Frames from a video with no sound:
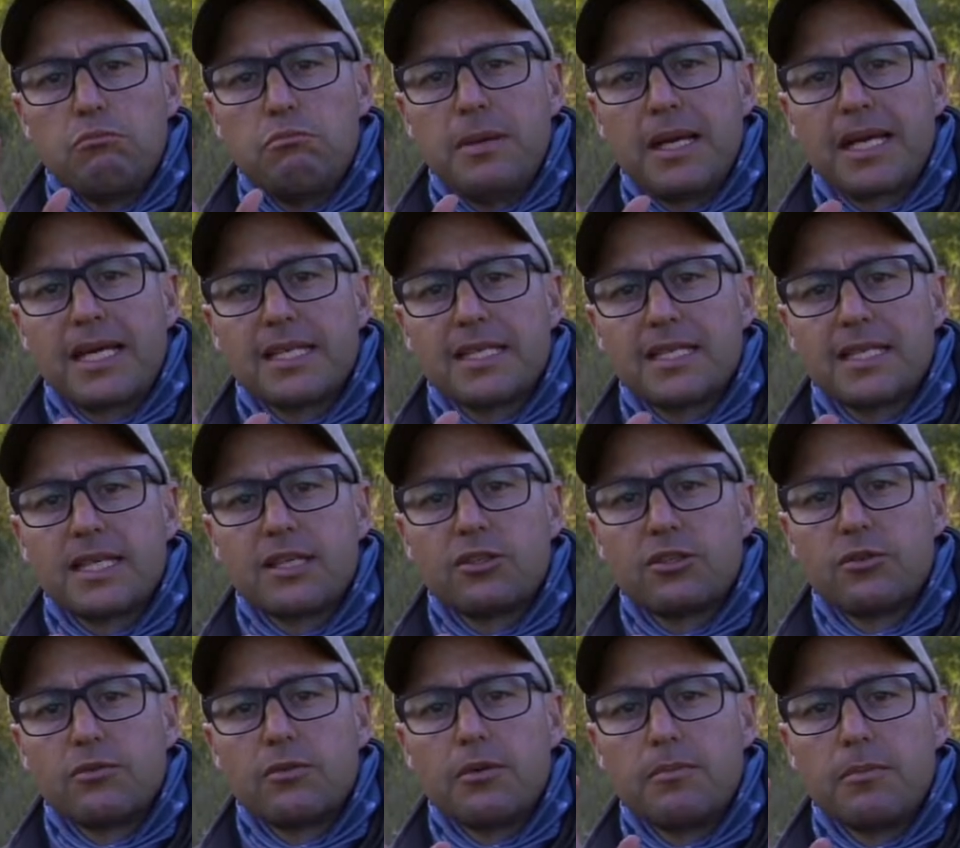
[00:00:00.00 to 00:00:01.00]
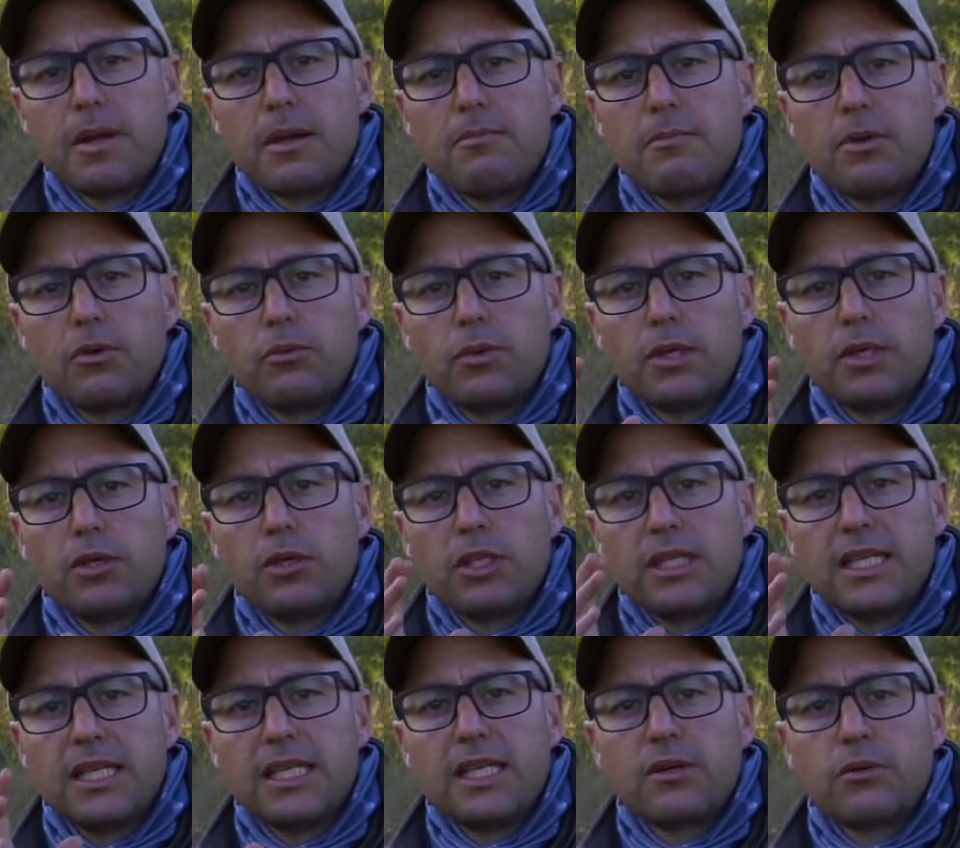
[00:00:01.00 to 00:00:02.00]
biggest thing to remember when
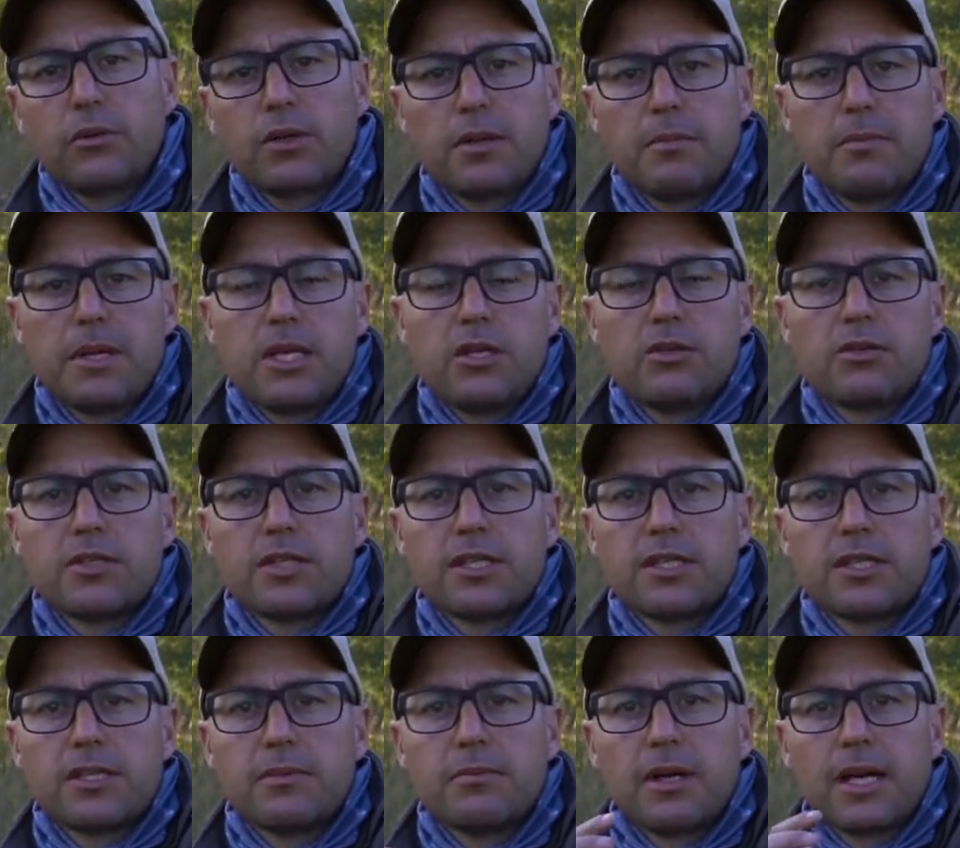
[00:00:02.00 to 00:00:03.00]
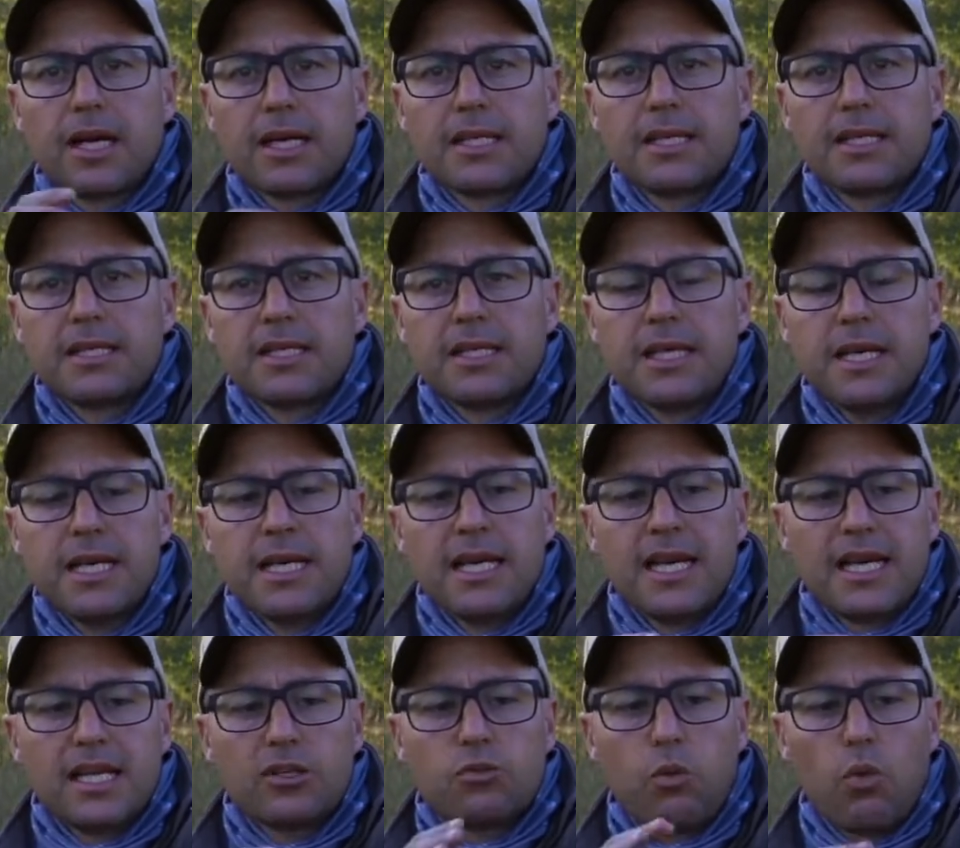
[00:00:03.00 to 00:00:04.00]
dealing with a menu system like this
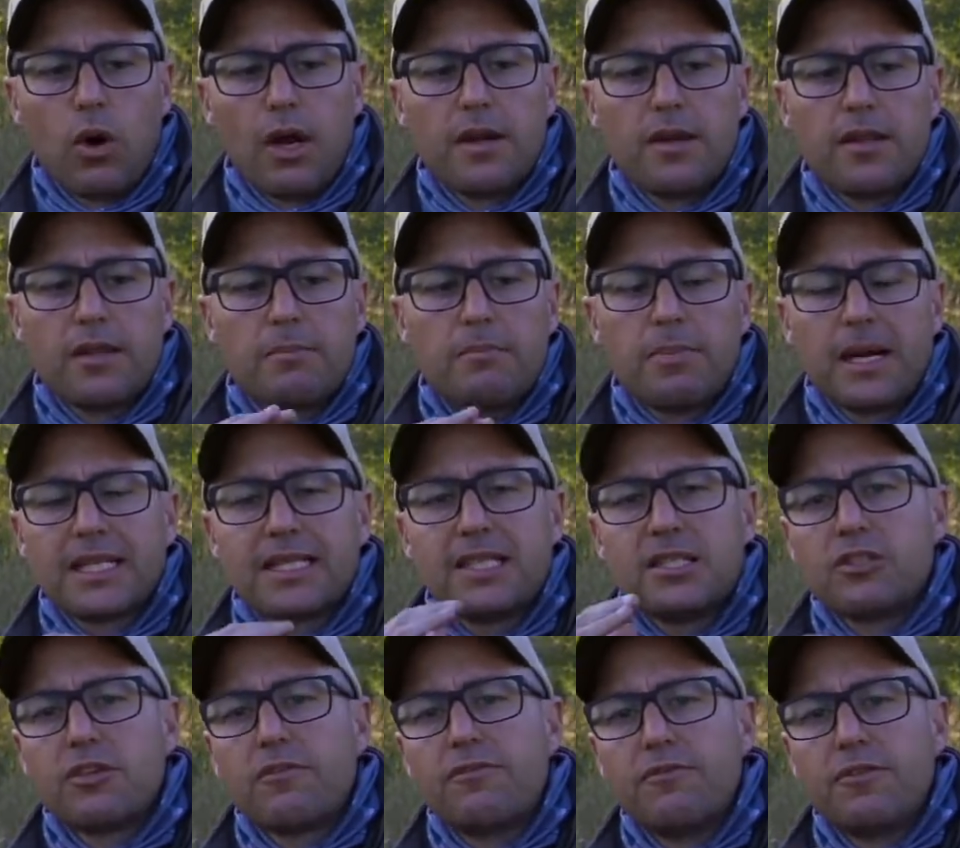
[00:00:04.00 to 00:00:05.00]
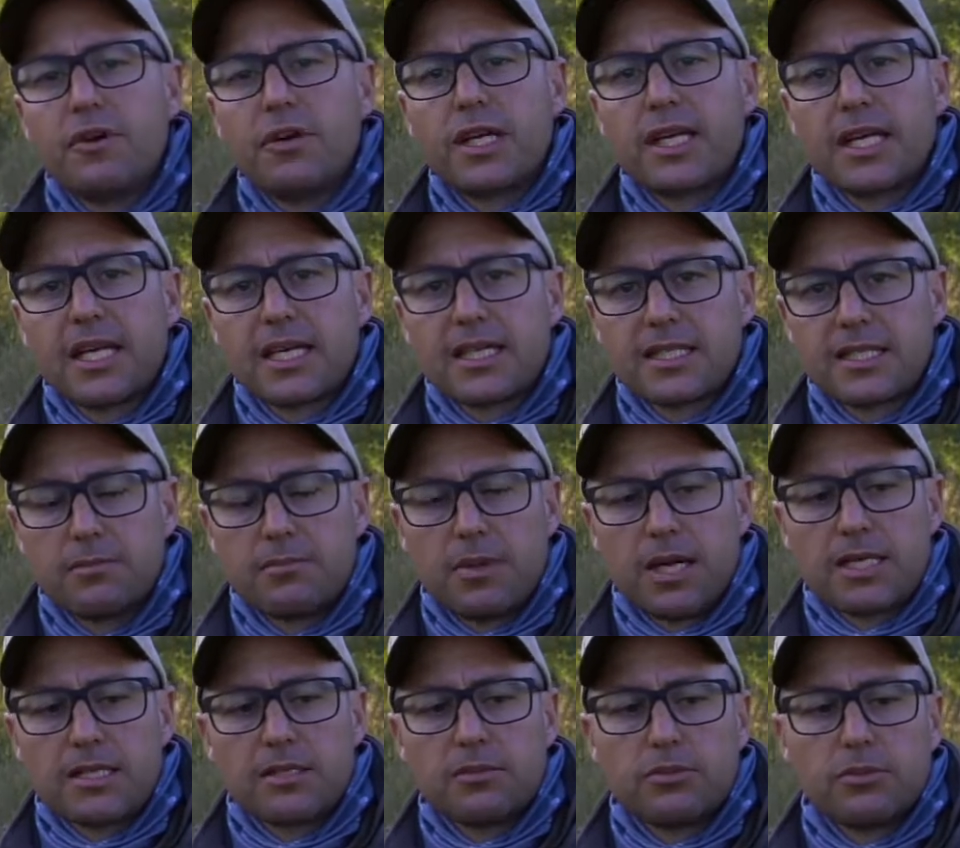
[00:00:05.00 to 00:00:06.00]
is, 1, the buttons are very
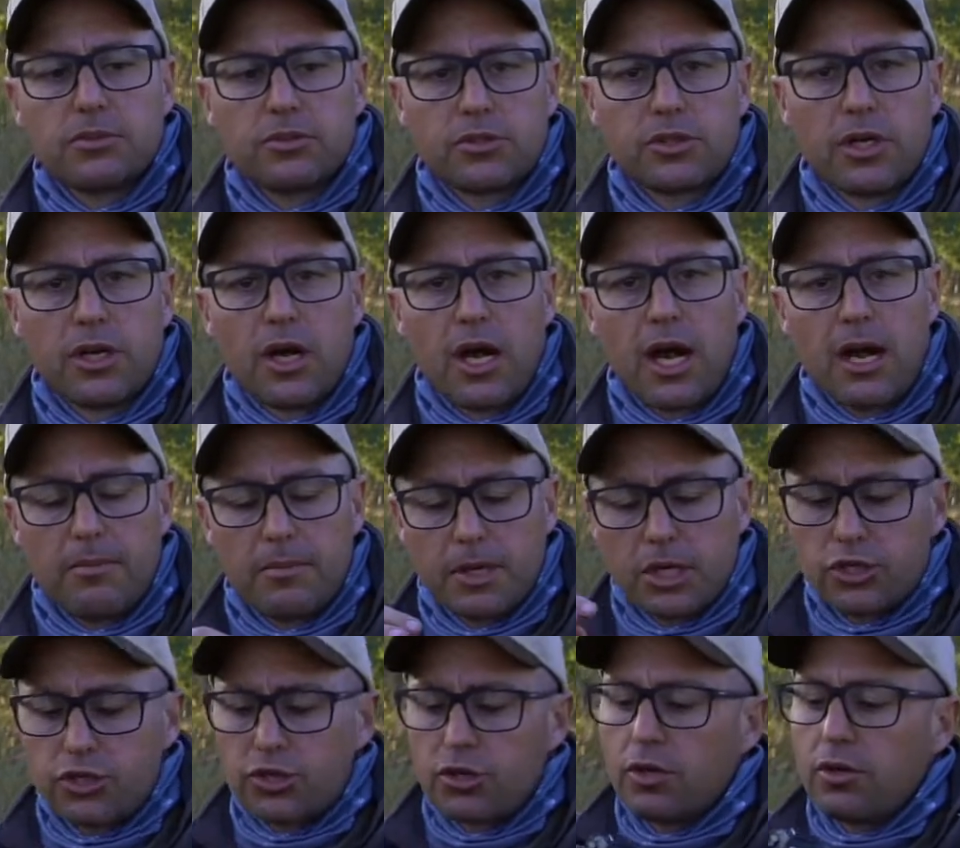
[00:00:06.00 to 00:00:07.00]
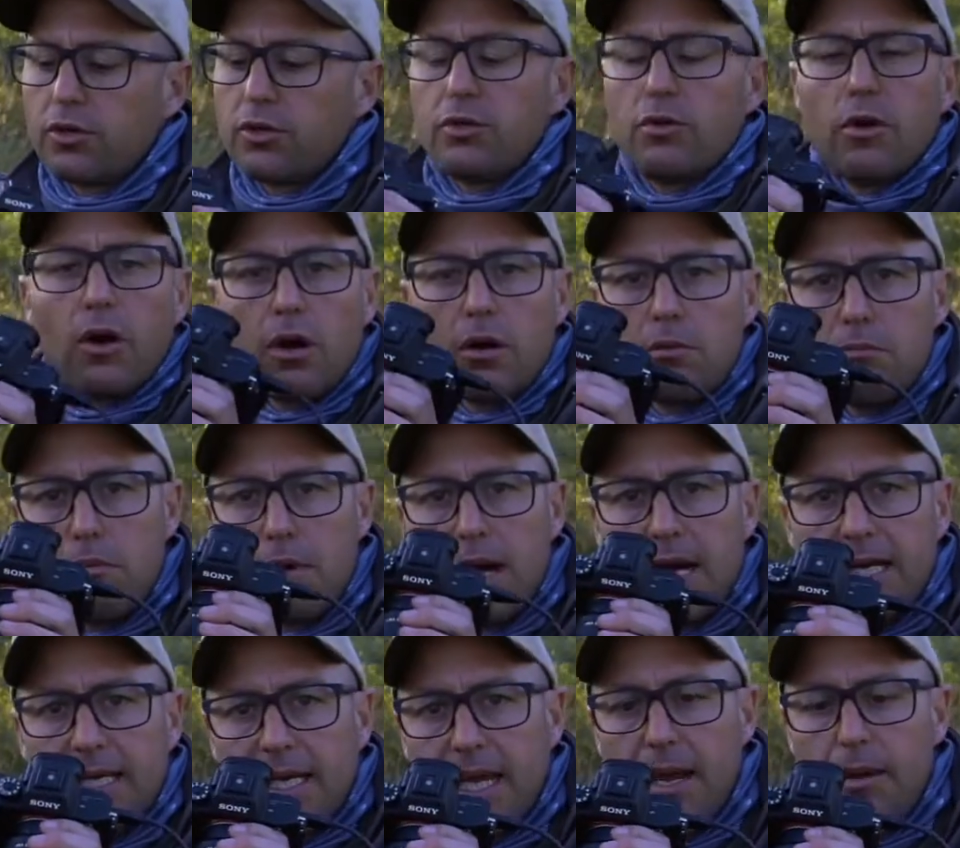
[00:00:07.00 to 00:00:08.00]
customizable. So I'm going to show you on
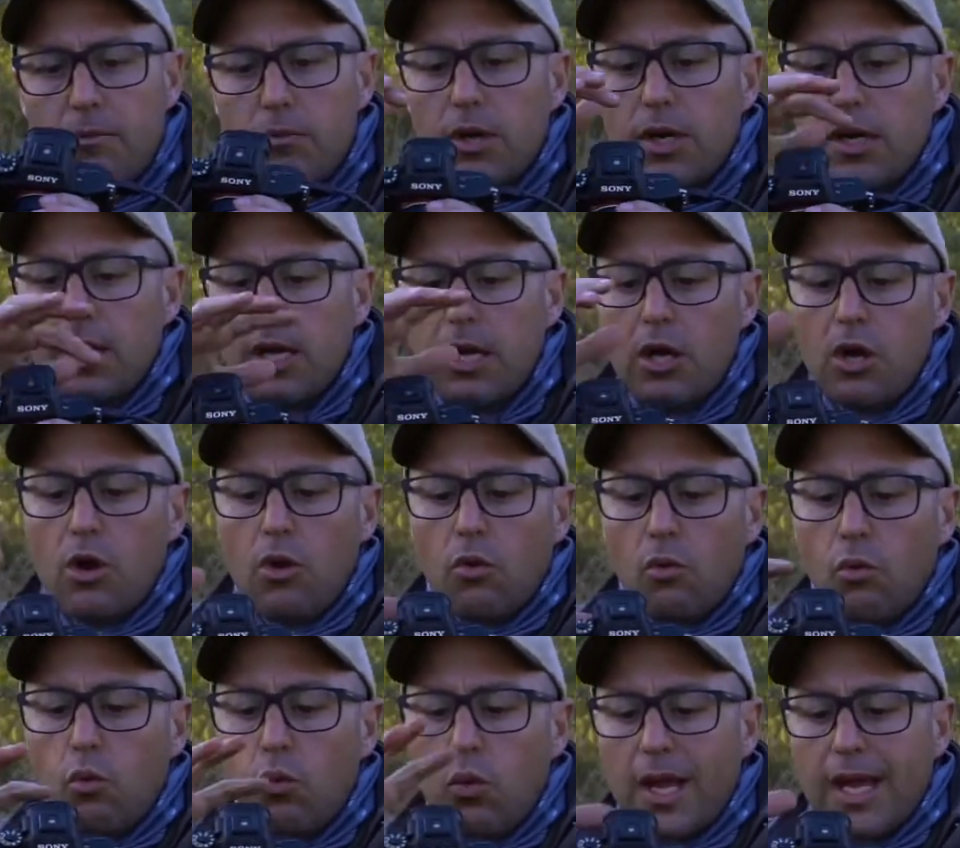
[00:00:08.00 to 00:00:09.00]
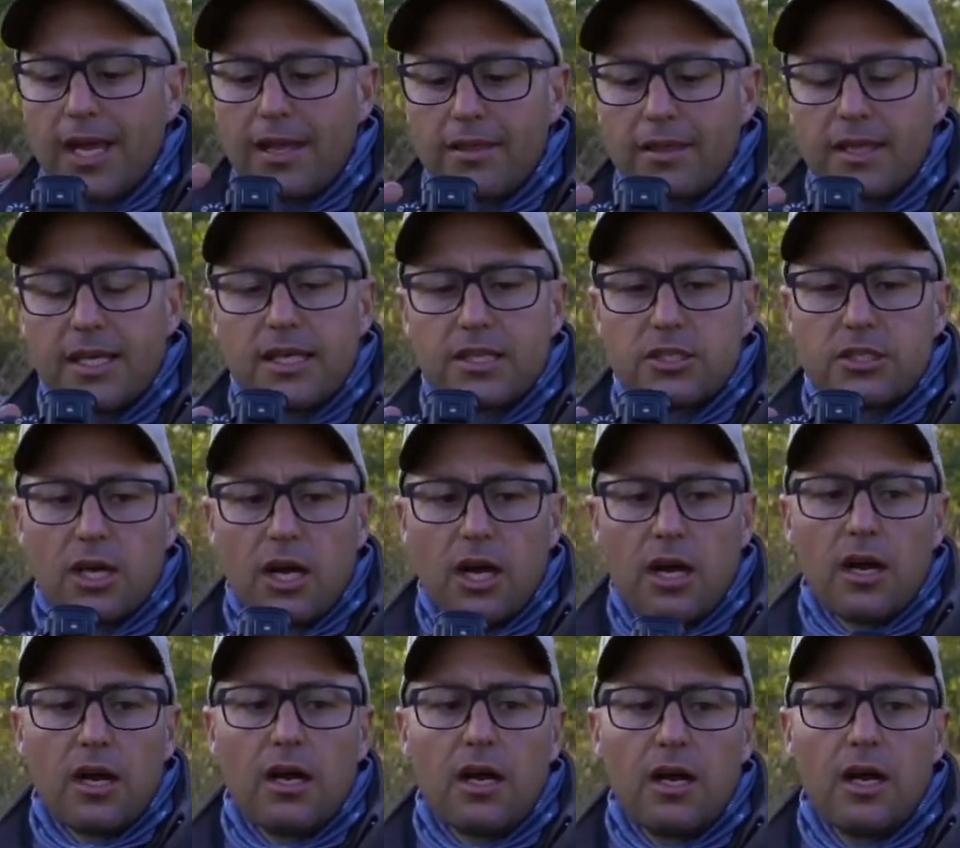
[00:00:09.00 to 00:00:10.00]
my camera where things
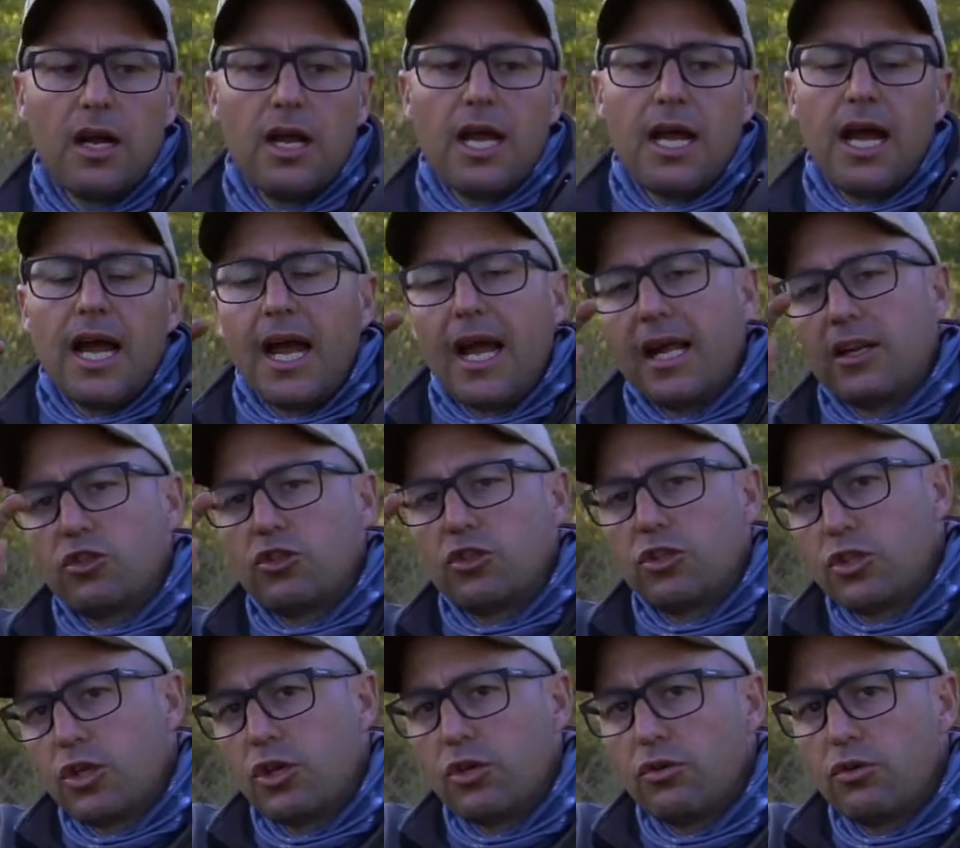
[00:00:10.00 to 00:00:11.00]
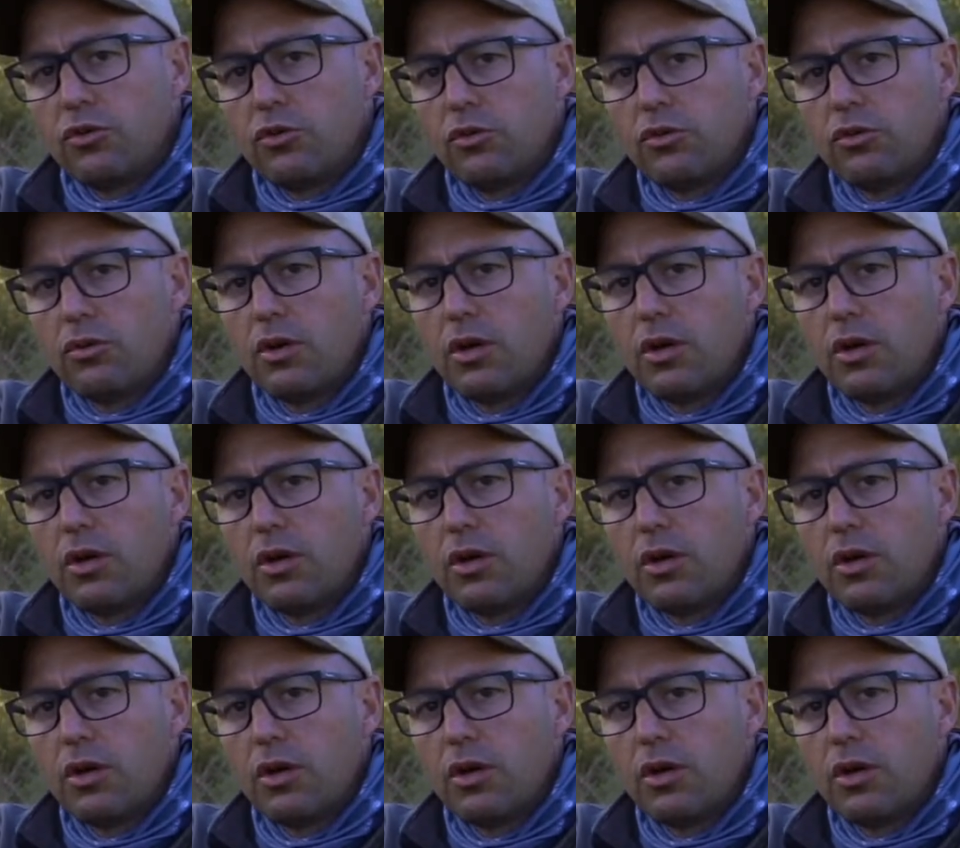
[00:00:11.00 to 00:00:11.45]
are, and 2,